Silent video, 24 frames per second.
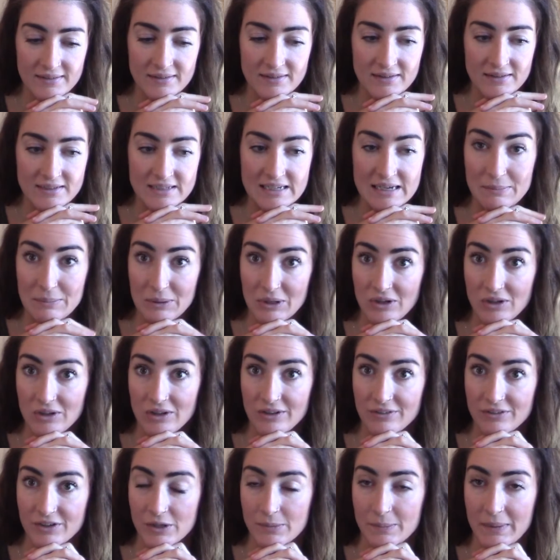typical
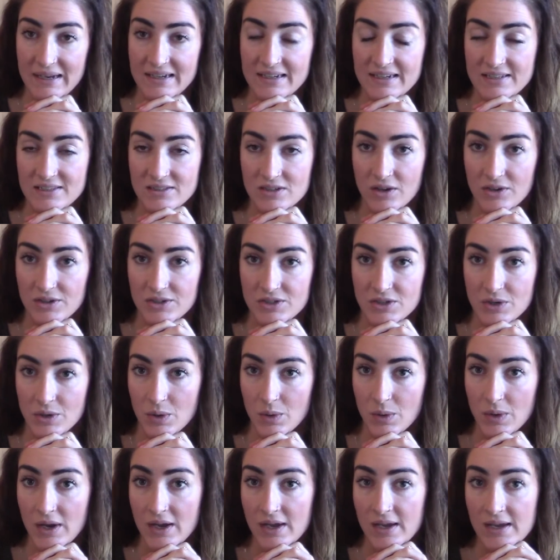of her paintings
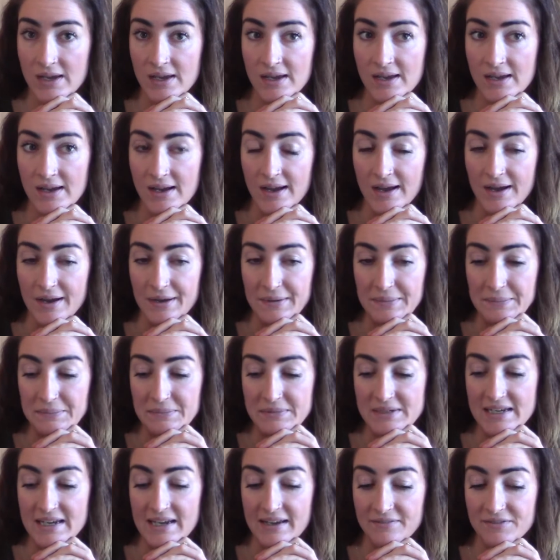also,
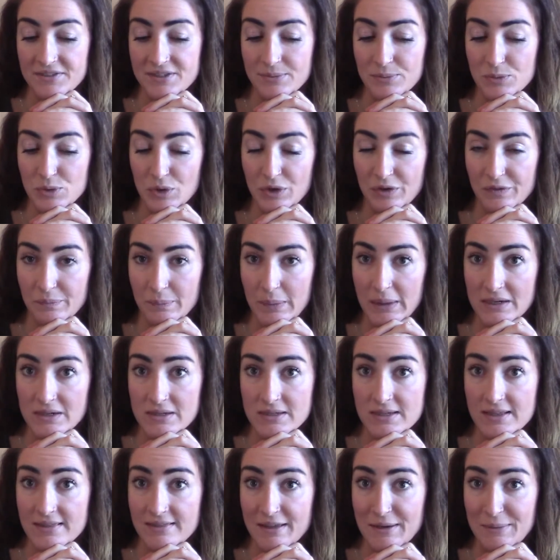to have some sort of
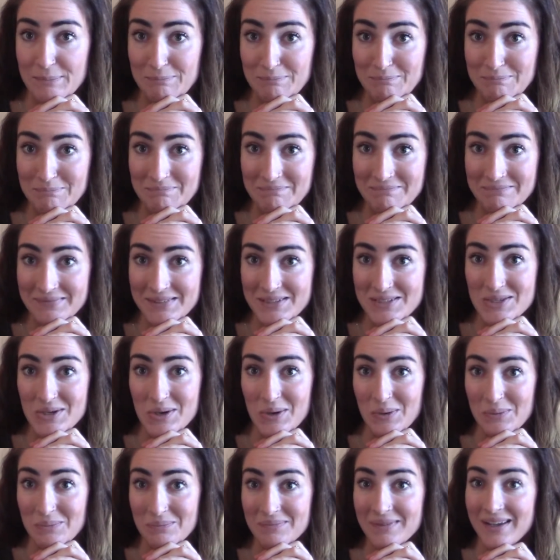bugs in them.
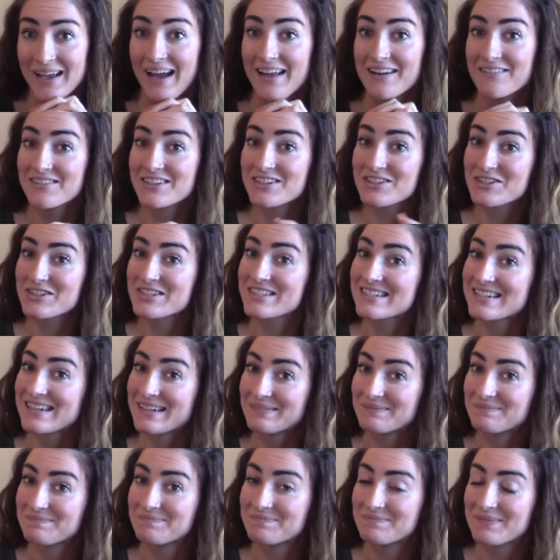So kind of interesting.
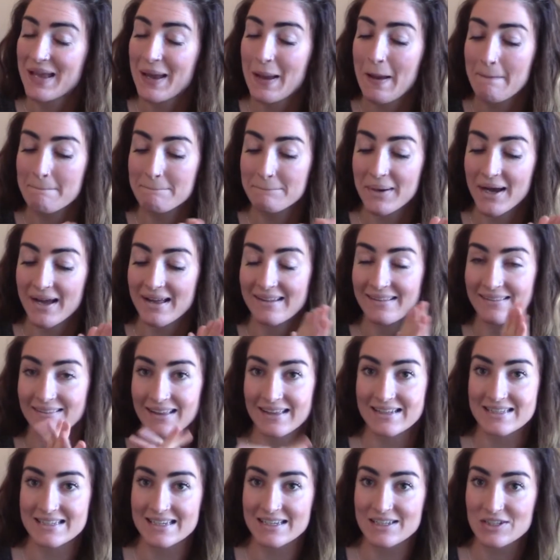But
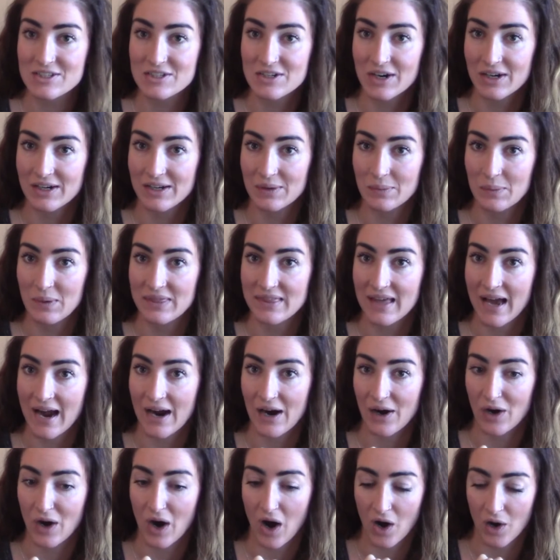let's get started with
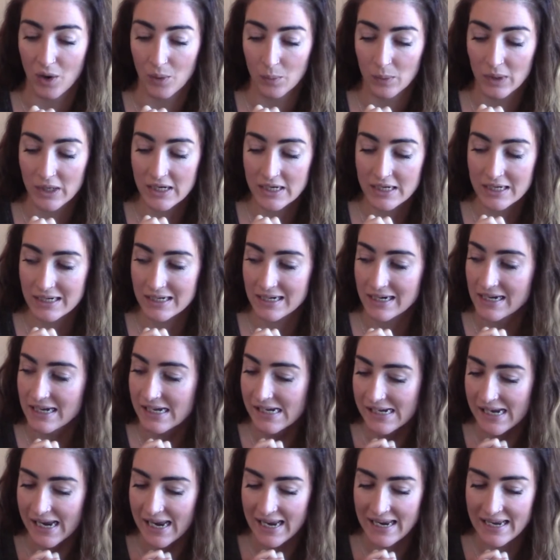our artwork,
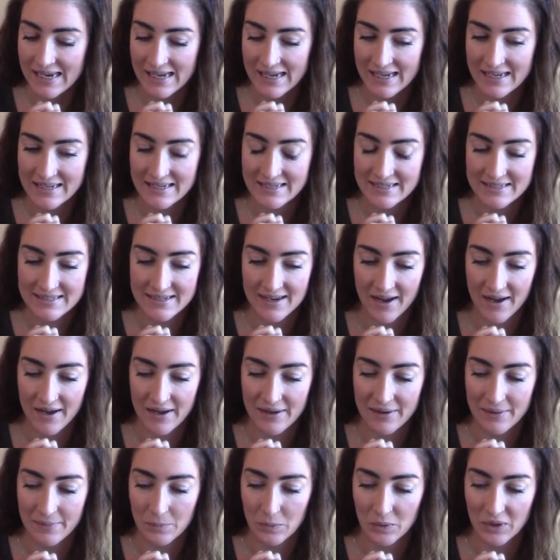and
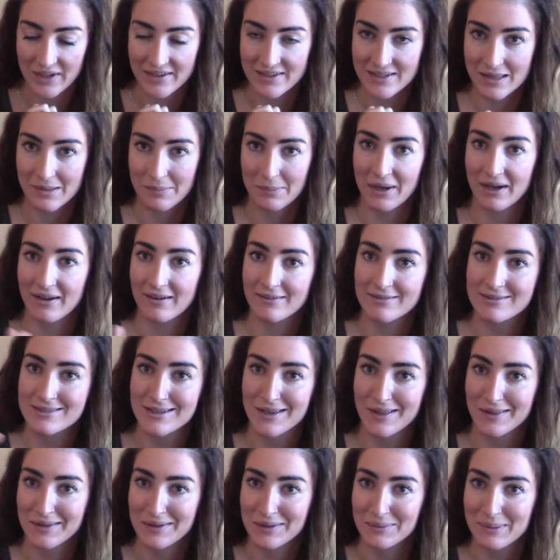we'll get to the bugs
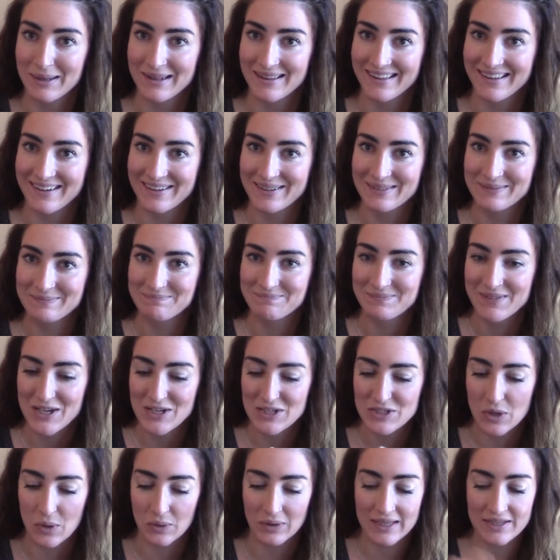a little bit later.
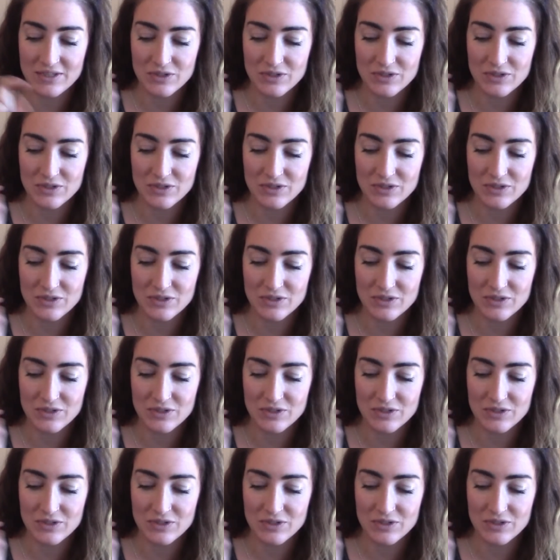So let's